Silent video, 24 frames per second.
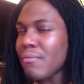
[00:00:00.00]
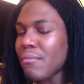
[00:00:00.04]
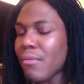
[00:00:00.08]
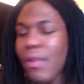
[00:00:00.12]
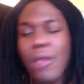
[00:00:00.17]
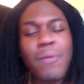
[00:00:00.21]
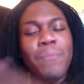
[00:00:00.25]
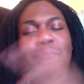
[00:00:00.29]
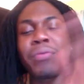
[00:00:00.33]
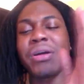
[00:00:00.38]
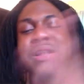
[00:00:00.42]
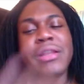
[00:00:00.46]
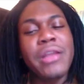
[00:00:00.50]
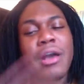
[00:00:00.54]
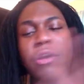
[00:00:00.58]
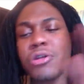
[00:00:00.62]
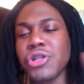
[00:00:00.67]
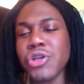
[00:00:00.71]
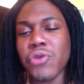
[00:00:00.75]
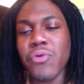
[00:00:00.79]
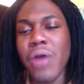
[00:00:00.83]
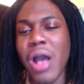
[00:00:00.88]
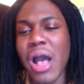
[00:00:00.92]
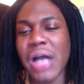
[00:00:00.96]
But Neil
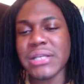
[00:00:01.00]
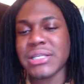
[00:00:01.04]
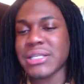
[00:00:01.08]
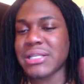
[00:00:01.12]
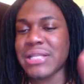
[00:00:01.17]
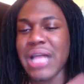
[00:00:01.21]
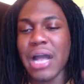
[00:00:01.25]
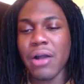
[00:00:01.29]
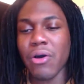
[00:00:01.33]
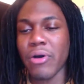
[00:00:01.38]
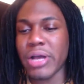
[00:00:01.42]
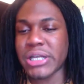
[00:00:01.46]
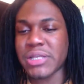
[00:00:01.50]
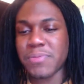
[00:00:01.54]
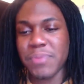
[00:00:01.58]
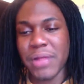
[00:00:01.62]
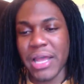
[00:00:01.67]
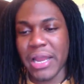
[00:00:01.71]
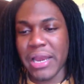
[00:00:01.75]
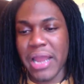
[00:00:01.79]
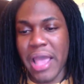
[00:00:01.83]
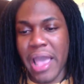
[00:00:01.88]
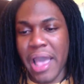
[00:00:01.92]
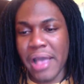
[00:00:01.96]
deGrasse is not going to
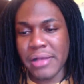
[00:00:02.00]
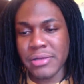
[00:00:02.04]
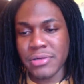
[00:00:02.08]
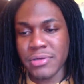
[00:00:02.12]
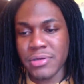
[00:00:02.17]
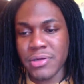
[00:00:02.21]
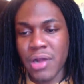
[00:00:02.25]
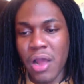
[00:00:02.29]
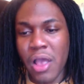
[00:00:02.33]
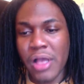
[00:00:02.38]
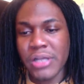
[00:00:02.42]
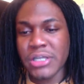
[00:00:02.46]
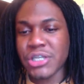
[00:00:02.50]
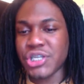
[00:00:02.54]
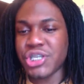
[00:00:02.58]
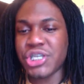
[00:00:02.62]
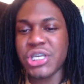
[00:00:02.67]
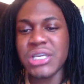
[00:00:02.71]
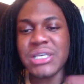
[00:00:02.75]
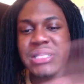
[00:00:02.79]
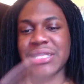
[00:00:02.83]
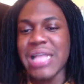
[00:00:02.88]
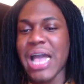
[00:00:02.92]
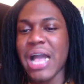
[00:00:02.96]
explain that.
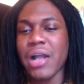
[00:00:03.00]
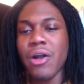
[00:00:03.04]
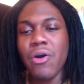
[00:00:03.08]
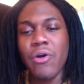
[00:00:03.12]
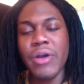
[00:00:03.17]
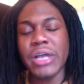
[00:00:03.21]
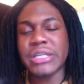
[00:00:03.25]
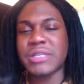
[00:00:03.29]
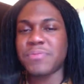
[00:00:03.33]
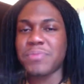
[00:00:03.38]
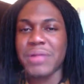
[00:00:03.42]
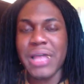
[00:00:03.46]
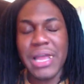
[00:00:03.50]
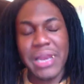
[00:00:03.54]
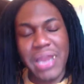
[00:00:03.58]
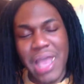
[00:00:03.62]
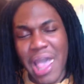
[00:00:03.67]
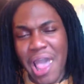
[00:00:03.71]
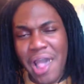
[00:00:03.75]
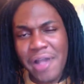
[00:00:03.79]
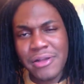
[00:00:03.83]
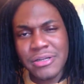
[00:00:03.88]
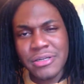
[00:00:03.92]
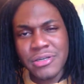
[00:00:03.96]
She's not going to explain
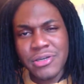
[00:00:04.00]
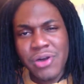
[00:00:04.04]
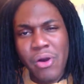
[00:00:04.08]
that.